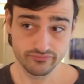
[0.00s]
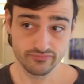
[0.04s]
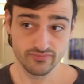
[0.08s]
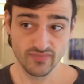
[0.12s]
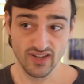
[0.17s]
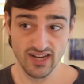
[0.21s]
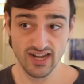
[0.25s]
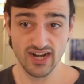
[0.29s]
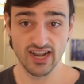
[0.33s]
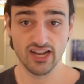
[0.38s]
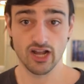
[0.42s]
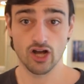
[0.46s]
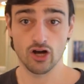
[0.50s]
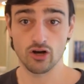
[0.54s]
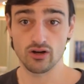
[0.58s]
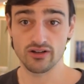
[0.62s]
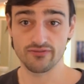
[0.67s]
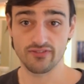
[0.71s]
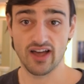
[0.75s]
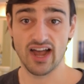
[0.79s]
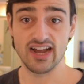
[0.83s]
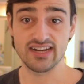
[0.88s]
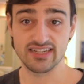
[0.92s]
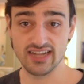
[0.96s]
And I go,
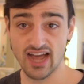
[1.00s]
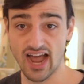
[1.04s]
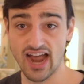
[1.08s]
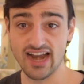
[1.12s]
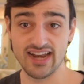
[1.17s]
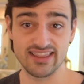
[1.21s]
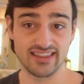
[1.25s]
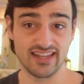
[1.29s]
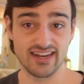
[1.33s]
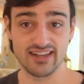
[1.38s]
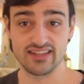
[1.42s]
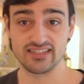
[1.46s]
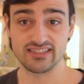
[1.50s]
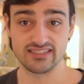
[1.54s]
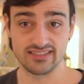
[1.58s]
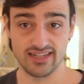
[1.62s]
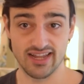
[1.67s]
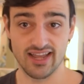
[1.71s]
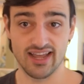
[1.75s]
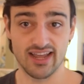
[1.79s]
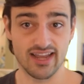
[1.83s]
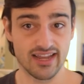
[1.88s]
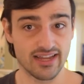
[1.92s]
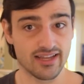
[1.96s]
if I died at the end of this
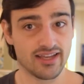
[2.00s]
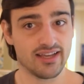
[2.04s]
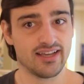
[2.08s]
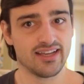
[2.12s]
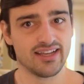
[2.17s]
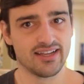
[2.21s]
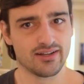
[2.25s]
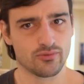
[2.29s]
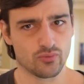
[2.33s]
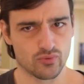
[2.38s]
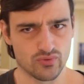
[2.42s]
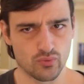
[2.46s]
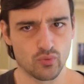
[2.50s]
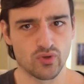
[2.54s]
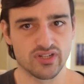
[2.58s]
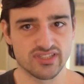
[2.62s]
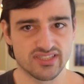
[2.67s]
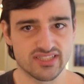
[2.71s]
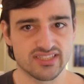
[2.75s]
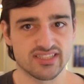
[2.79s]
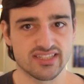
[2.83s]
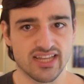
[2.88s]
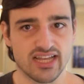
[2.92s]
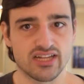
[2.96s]
day,
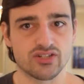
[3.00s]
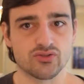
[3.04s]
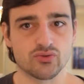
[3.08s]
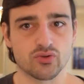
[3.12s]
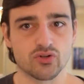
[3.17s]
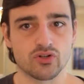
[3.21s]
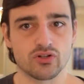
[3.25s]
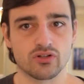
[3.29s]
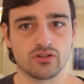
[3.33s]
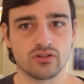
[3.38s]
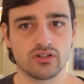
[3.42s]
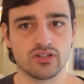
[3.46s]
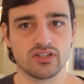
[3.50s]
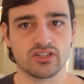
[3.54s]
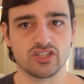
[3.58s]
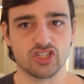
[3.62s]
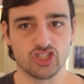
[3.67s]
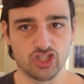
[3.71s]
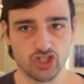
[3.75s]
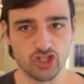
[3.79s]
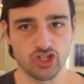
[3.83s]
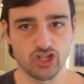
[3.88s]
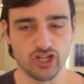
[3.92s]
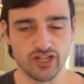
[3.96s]
was the schedule
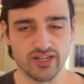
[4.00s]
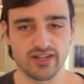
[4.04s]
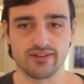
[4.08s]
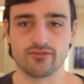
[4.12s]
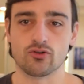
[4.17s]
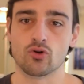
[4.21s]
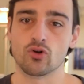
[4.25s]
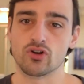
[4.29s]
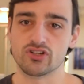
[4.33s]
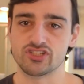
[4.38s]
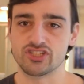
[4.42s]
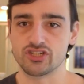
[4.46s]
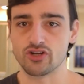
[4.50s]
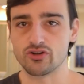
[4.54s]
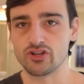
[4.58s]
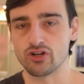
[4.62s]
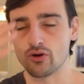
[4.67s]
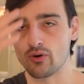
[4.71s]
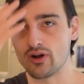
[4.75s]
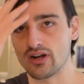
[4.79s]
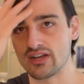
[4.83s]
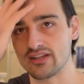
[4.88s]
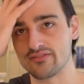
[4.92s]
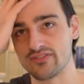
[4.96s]
good? And of course, you
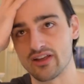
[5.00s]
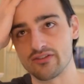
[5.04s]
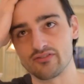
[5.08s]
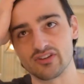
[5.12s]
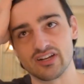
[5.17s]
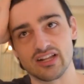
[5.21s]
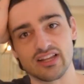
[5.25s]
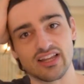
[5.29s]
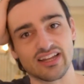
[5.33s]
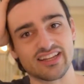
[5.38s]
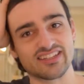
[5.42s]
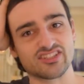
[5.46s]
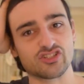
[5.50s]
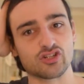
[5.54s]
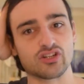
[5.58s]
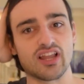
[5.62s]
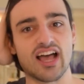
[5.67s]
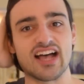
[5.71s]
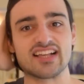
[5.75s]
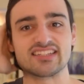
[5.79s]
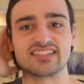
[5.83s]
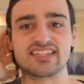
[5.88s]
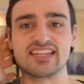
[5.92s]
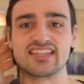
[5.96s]
don't want to live every day like it's your
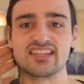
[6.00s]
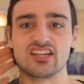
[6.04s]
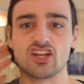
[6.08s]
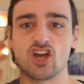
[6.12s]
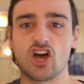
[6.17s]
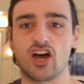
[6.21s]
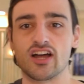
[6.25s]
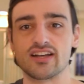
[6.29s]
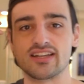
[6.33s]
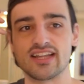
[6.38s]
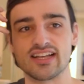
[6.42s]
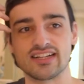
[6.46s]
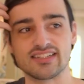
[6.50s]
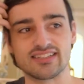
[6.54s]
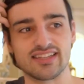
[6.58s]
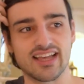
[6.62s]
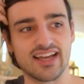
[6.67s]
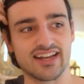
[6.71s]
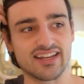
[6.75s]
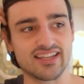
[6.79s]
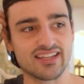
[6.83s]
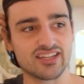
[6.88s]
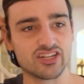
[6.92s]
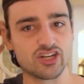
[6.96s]
last, in the context
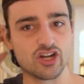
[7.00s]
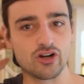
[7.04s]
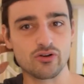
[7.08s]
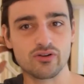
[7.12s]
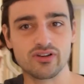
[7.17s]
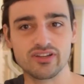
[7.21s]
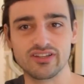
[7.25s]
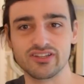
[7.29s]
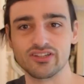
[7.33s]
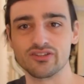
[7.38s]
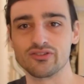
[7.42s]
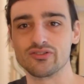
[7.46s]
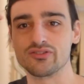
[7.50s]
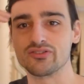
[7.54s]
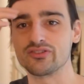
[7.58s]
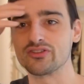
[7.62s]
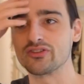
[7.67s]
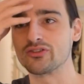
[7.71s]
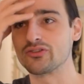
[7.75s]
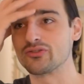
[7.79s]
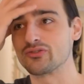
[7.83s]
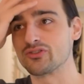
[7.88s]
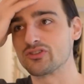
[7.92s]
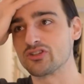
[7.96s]
that, you
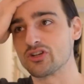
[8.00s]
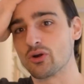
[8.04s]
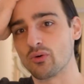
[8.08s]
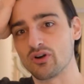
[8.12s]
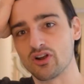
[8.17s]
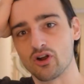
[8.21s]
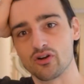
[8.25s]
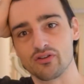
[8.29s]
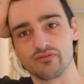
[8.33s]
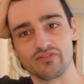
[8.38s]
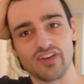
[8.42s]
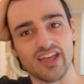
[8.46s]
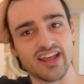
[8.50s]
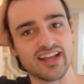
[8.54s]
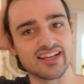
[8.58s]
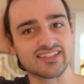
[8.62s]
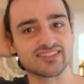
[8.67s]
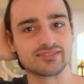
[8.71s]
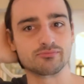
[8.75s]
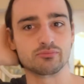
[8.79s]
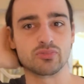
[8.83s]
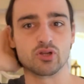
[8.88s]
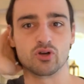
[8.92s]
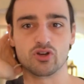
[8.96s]
don't want to go to
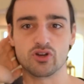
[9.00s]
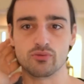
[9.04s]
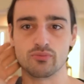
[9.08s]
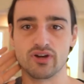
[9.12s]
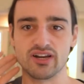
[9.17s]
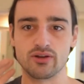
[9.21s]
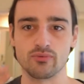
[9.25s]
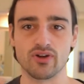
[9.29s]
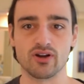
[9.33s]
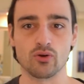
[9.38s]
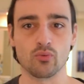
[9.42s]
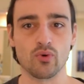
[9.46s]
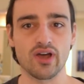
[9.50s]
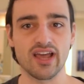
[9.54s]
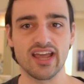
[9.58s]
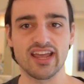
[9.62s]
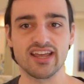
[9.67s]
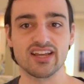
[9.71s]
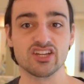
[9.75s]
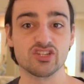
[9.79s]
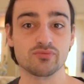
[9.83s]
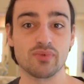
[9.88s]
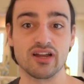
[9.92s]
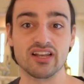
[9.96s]
Vegas and blow your money right
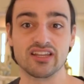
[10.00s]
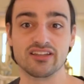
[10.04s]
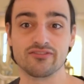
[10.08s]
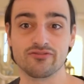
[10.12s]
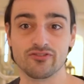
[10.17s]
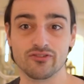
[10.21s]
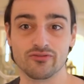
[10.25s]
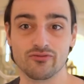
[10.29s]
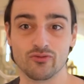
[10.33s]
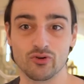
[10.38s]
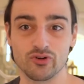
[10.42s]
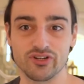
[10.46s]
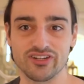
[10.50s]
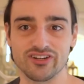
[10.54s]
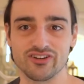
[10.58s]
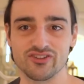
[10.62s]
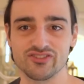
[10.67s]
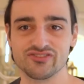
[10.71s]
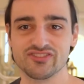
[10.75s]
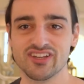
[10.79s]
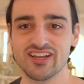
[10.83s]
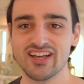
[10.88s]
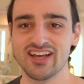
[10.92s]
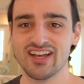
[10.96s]
away, because you might live for 40
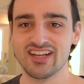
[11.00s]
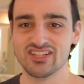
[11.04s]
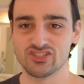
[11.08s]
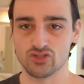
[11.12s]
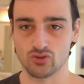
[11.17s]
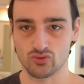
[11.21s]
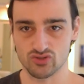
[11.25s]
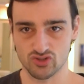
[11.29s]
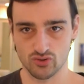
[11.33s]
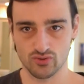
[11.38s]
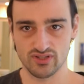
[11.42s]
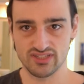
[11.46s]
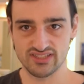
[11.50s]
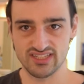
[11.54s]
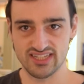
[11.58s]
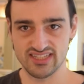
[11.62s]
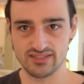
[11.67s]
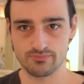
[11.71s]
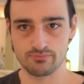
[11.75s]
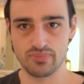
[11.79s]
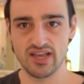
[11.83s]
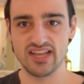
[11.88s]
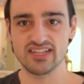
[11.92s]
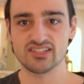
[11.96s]
years. So
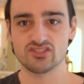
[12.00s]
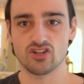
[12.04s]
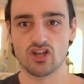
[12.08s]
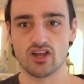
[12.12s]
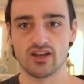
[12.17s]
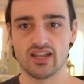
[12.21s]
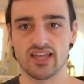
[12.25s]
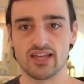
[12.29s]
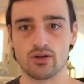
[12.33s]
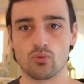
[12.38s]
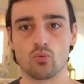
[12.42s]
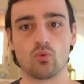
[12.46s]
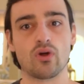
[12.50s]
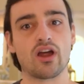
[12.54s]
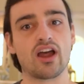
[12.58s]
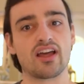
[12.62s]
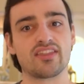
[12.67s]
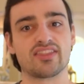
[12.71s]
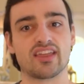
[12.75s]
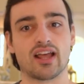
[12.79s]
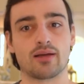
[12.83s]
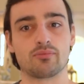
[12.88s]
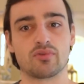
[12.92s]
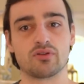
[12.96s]
it's based on like where
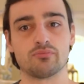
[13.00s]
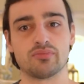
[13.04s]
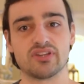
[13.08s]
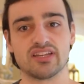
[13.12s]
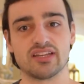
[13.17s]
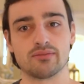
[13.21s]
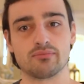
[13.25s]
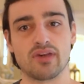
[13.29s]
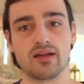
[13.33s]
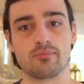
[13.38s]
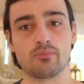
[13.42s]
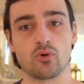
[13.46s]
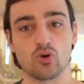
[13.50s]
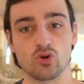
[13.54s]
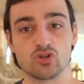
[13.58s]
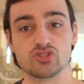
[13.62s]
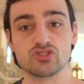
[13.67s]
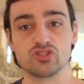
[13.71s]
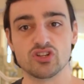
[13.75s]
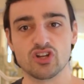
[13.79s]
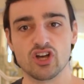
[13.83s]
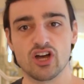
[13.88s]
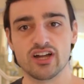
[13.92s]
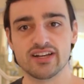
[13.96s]
I think I'm going to be in my
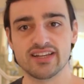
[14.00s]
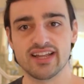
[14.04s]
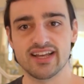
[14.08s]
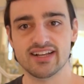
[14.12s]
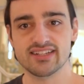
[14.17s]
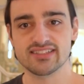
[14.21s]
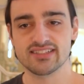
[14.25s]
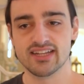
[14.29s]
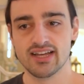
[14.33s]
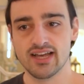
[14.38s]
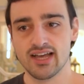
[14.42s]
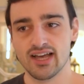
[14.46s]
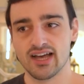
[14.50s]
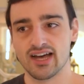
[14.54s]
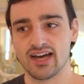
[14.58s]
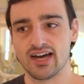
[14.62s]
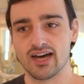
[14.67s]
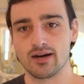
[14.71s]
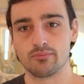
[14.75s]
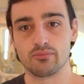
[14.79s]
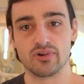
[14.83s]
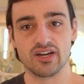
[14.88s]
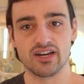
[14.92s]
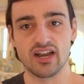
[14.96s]
personal context.
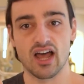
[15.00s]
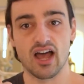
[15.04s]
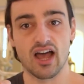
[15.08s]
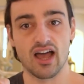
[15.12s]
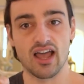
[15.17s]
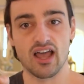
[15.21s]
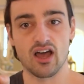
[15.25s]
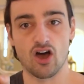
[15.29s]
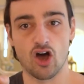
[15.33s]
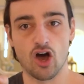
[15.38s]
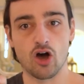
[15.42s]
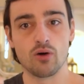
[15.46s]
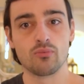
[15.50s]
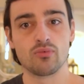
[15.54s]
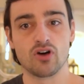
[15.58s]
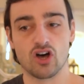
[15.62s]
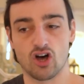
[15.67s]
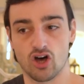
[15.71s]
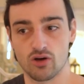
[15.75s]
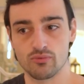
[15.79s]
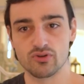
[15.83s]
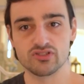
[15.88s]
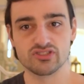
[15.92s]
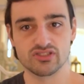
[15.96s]
But
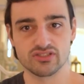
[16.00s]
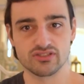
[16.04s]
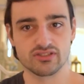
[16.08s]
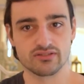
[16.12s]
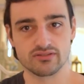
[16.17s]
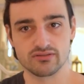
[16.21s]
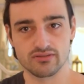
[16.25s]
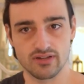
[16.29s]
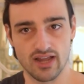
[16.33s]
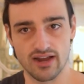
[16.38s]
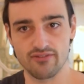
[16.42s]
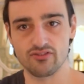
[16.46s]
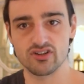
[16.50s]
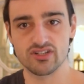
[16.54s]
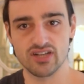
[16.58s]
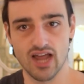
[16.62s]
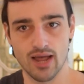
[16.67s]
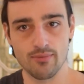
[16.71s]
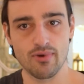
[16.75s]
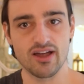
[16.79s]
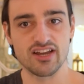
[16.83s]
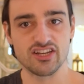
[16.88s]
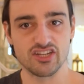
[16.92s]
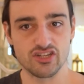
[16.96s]
almost every
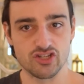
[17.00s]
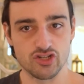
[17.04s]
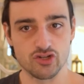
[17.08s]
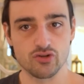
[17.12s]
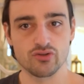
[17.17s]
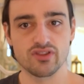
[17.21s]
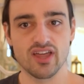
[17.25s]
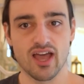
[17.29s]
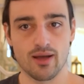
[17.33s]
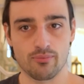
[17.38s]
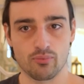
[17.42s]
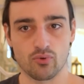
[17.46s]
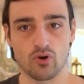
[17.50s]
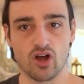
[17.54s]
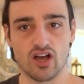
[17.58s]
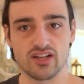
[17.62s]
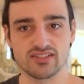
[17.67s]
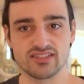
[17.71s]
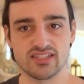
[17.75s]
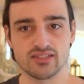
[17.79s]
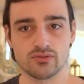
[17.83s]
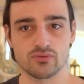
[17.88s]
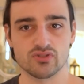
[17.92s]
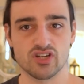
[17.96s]
time I do that
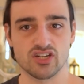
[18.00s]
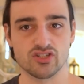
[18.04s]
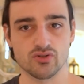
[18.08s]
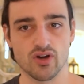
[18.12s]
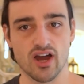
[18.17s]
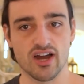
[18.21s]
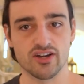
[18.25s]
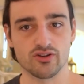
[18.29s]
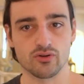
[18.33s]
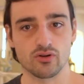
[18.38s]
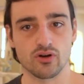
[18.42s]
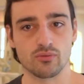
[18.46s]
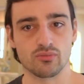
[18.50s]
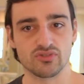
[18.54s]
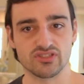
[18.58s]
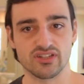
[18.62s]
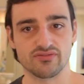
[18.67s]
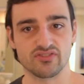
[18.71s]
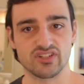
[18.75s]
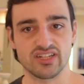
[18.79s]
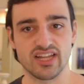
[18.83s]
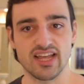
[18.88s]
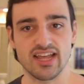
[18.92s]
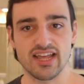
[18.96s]
process, which I try to almost
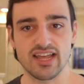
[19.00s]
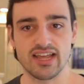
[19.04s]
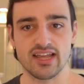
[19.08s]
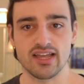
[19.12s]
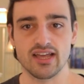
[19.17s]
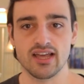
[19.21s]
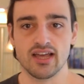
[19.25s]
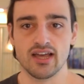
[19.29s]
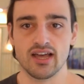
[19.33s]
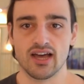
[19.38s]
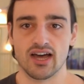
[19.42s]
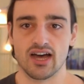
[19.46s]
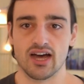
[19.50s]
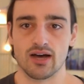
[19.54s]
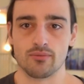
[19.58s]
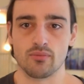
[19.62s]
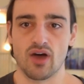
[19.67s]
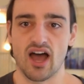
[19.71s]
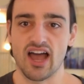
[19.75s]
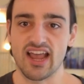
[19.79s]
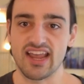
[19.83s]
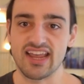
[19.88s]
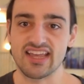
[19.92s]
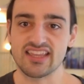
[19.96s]
every day,
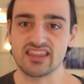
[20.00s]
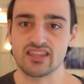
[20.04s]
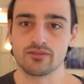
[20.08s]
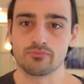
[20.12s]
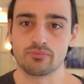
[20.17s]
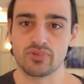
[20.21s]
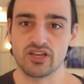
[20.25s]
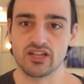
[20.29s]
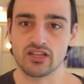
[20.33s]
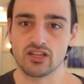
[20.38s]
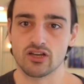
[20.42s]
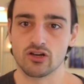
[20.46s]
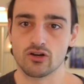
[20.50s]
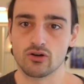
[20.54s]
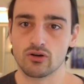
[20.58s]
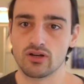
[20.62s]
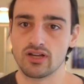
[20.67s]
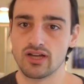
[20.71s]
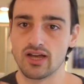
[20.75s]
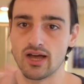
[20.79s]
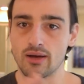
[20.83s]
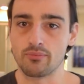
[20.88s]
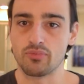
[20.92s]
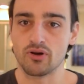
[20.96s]
I hit the pillow,
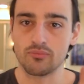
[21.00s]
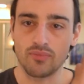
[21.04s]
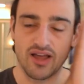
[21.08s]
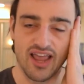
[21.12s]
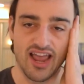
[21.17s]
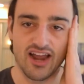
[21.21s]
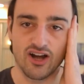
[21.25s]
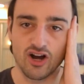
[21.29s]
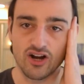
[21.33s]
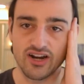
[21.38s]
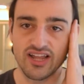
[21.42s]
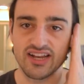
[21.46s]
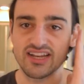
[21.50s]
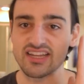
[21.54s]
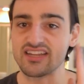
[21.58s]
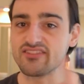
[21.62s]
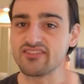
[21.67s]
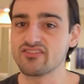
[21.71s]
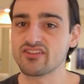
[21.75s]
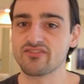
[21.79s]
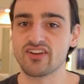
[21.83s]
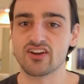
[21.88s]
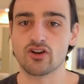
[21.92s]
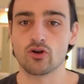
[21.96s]
I put my head on it.
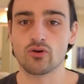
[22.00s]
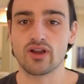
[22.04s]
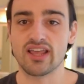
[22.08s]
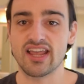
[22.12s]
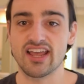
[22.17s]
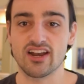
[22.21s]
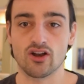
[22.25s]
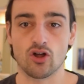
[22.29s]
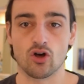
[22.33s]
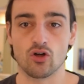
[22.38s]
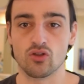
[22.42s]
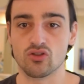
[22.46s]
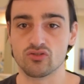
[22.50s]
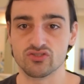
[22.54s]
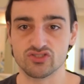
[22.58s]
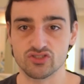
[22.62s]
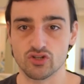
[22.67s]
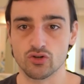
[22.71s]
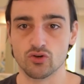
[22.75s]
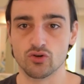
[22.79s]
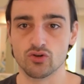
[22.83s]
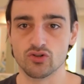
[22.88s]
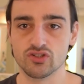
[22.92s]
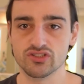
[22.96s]
Even if I don't hit all those
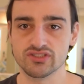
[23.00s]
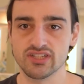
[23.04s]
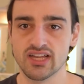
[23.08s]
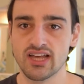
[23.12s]
goals,